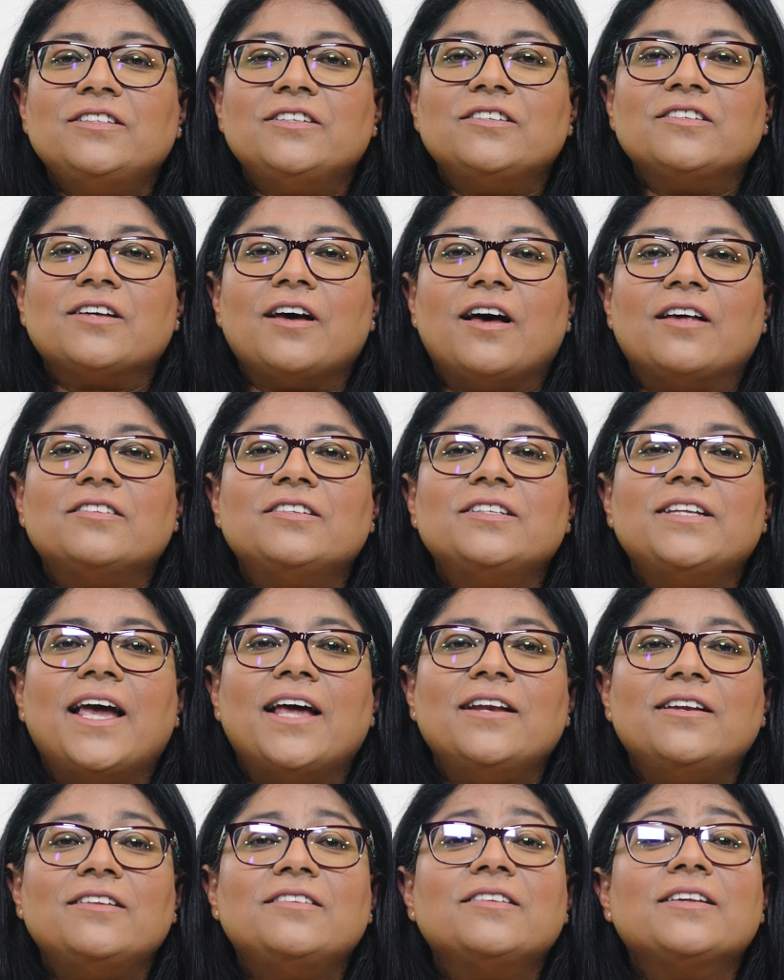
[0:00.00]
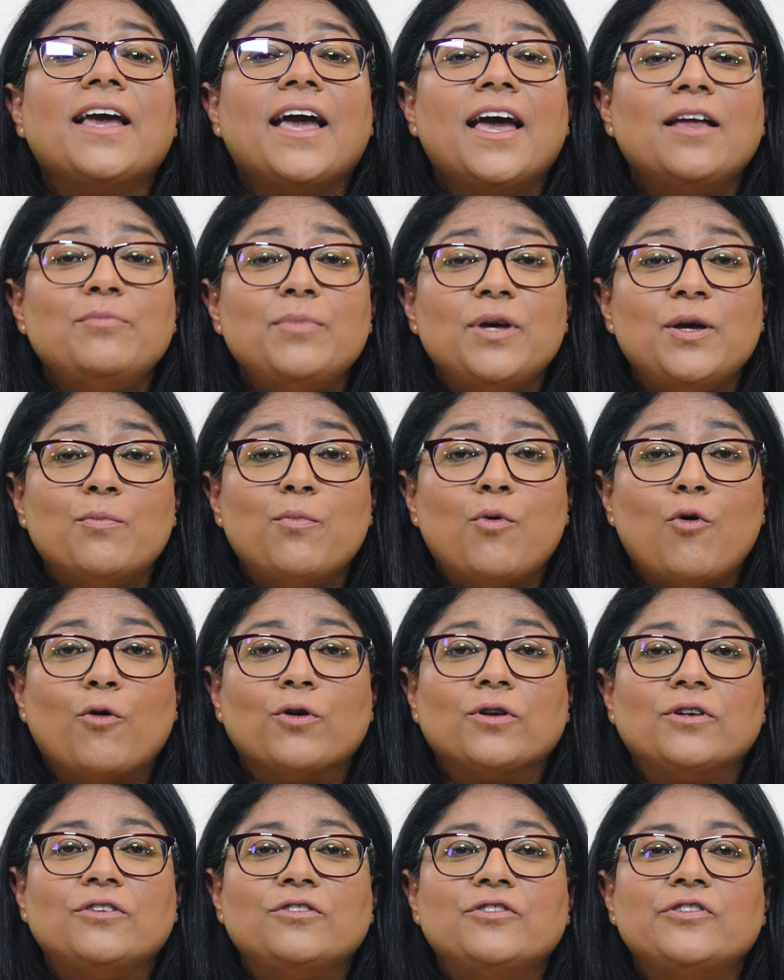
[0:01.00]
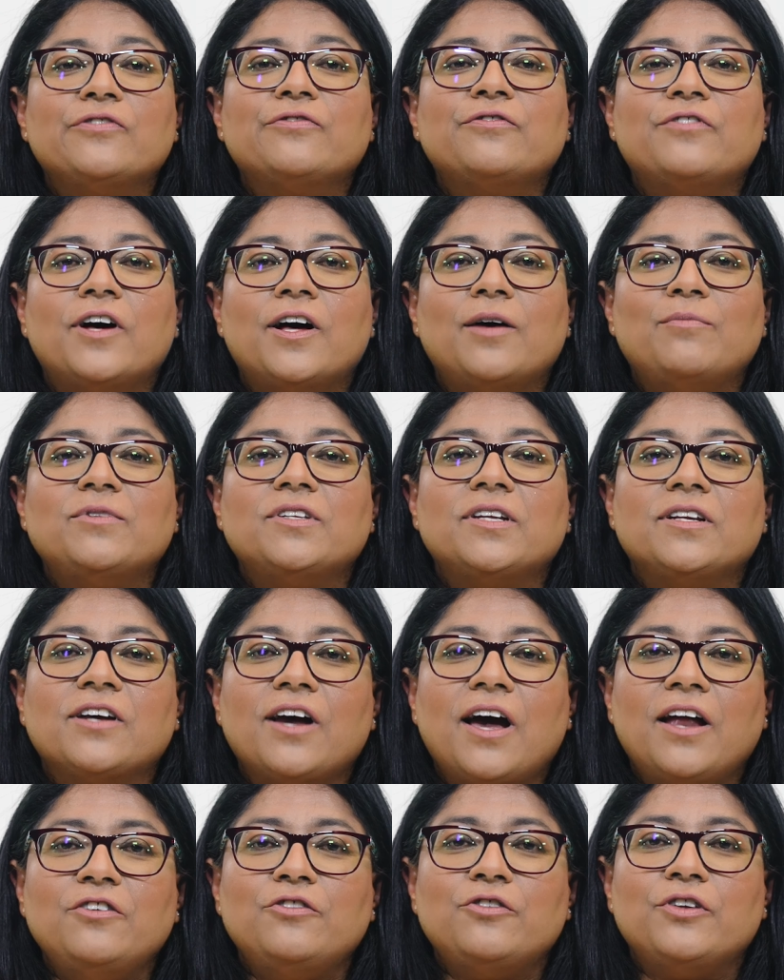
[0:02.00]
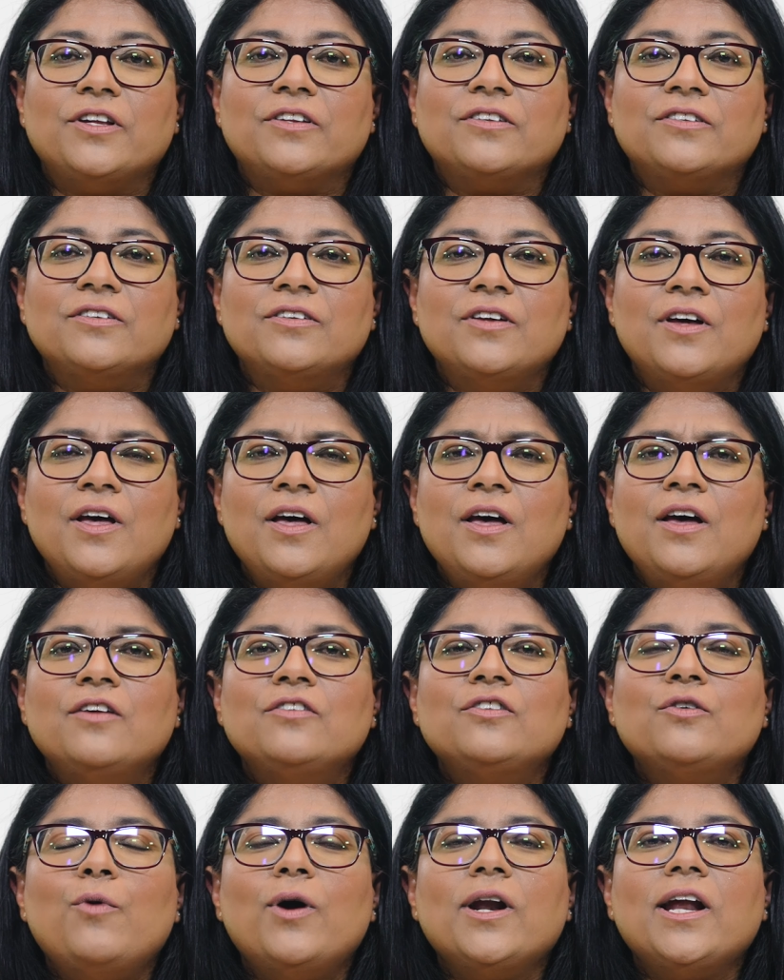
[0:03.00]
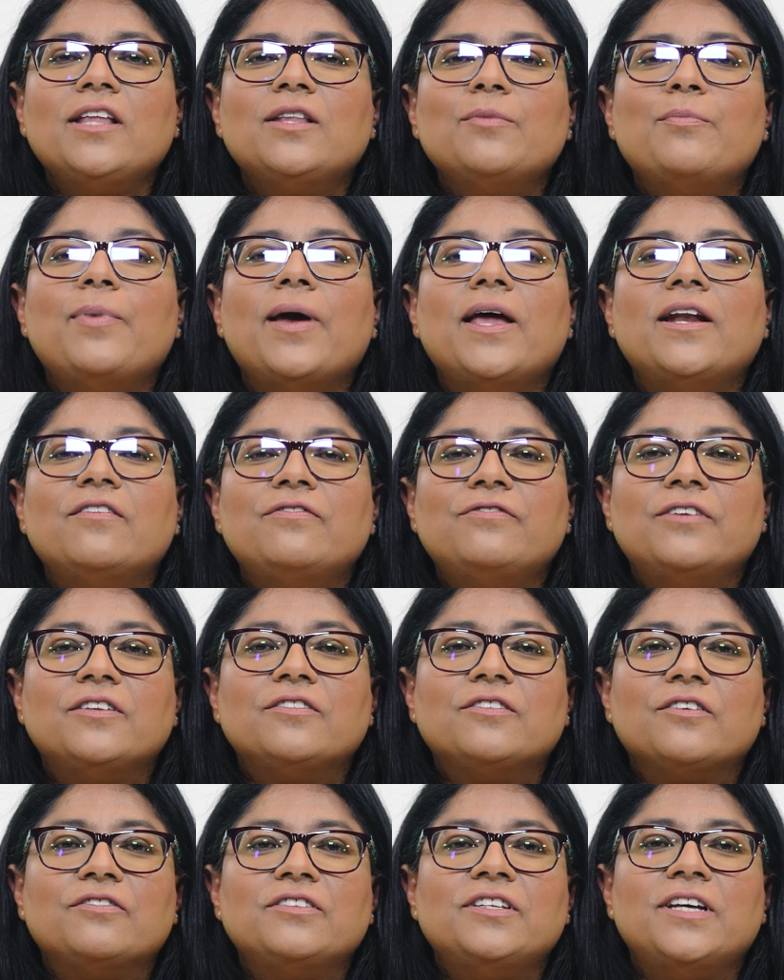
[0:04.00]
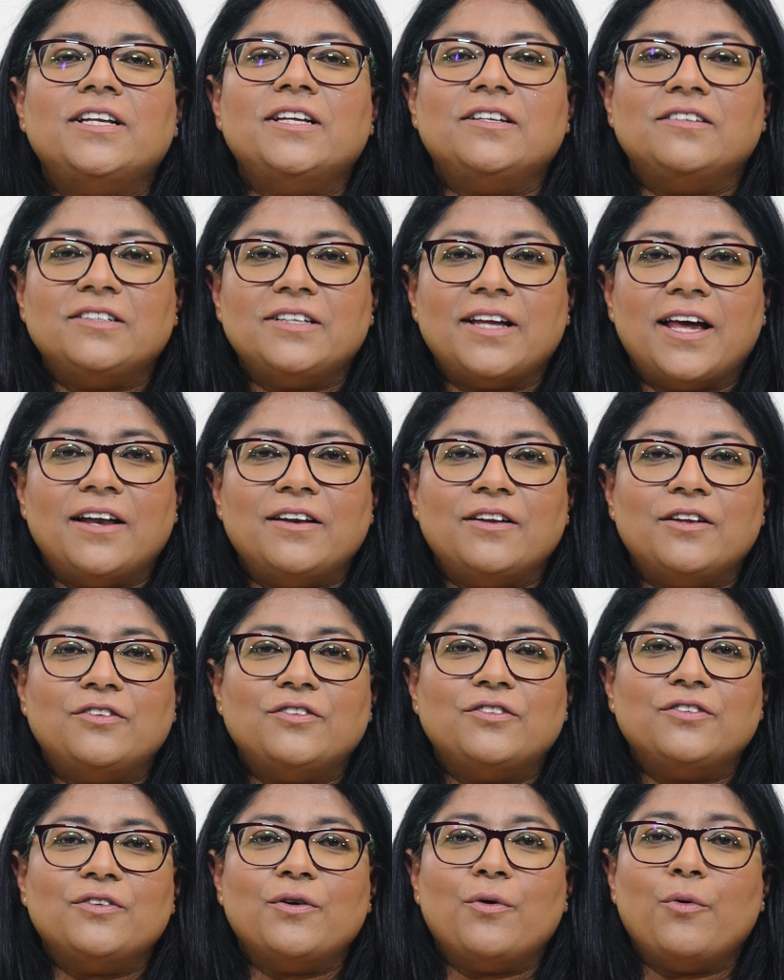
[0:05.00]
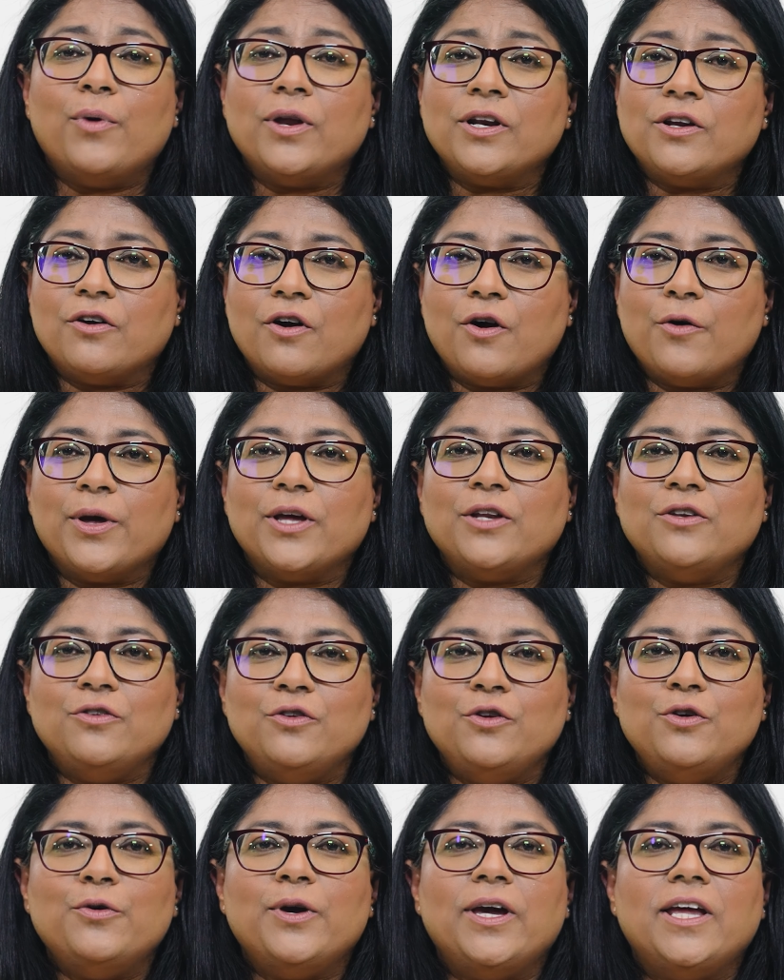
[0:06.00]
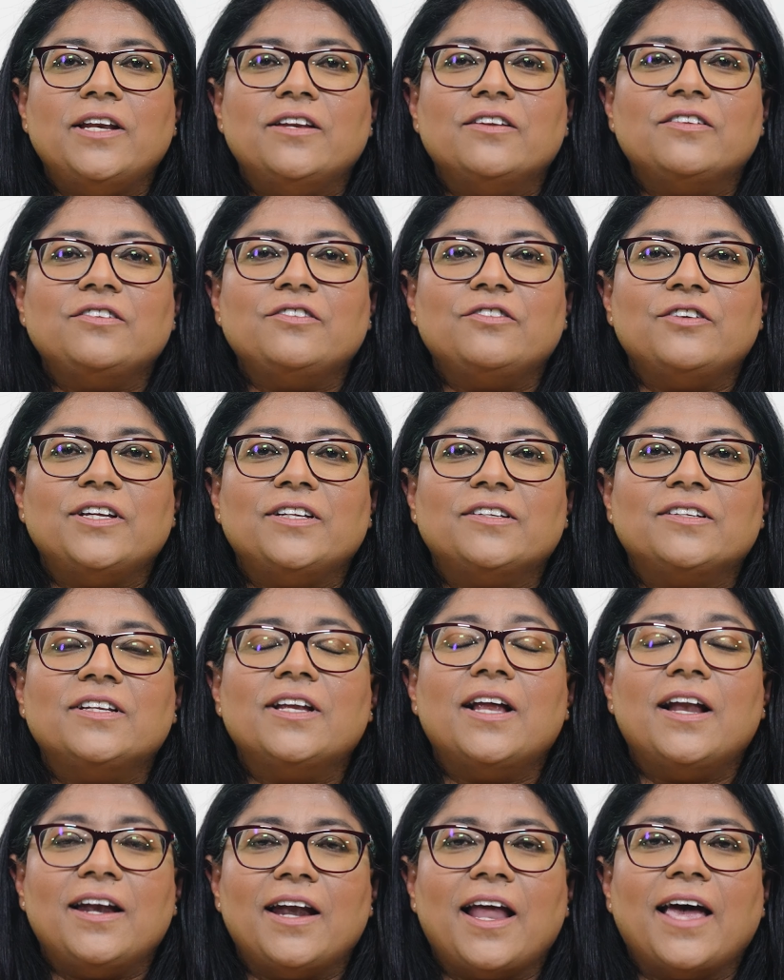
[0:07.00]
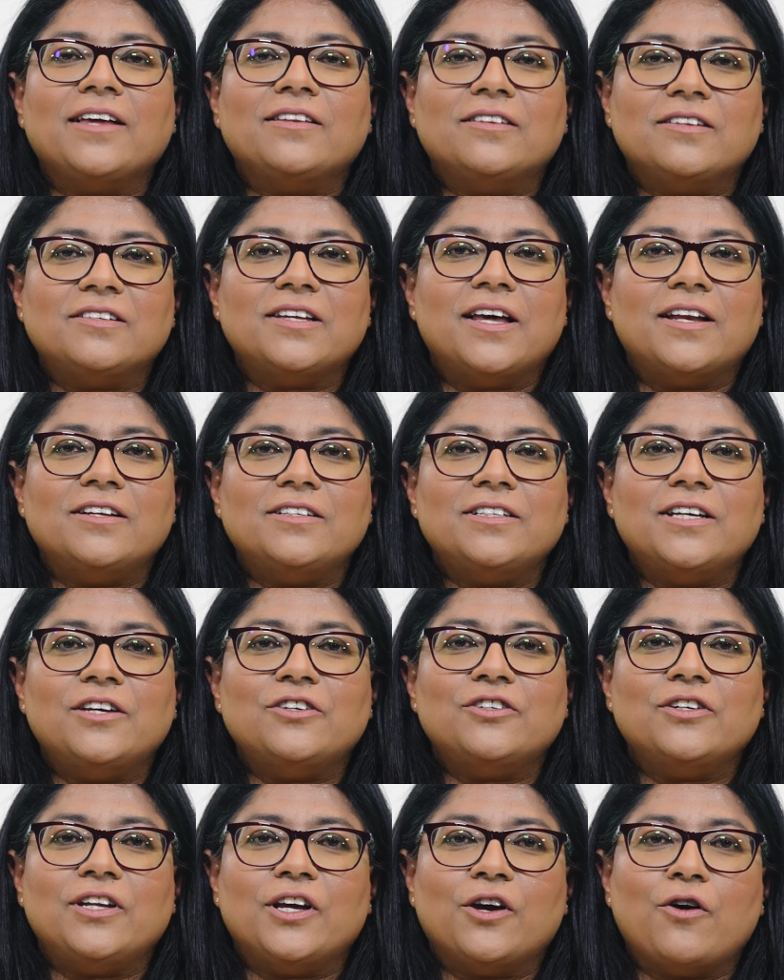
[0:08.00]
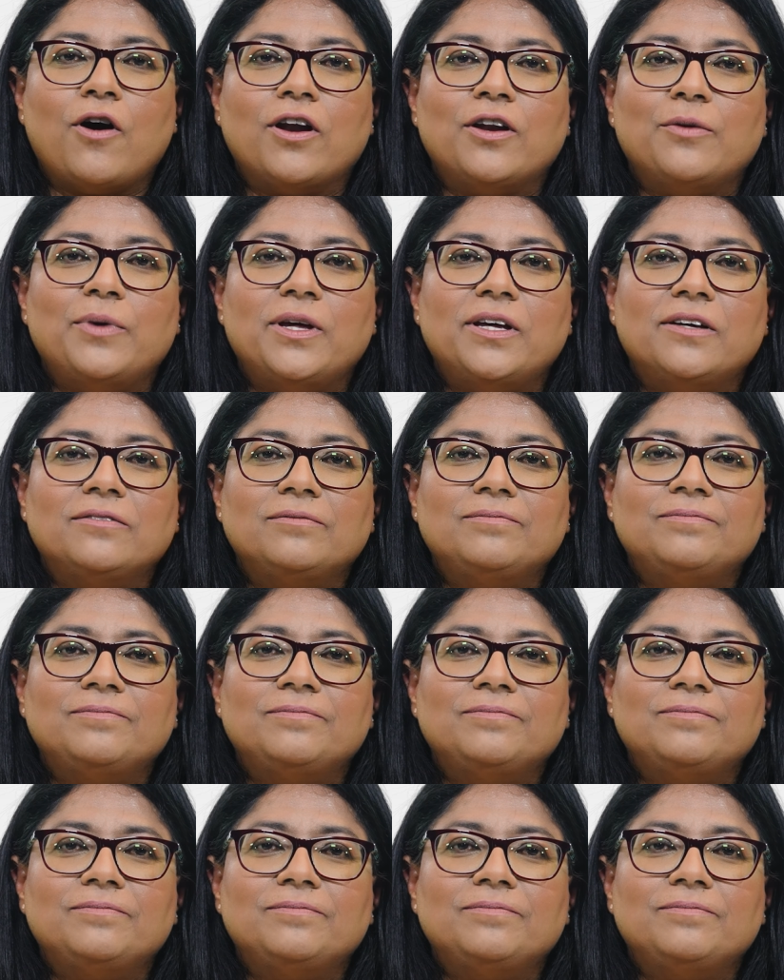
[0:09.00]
discussed, standards can be important to firms countries. So what are the benefits of setting standards when growing new industries like the sanitation economy?